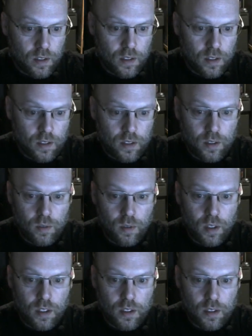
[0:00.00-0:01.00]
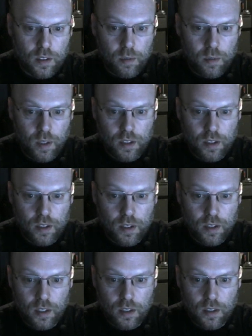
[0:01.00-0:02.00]
Let's just run this expression
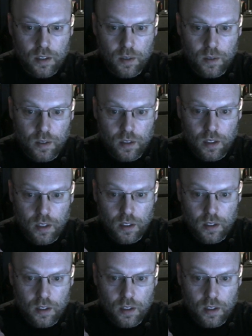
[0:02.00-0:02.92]
on it and see what it does.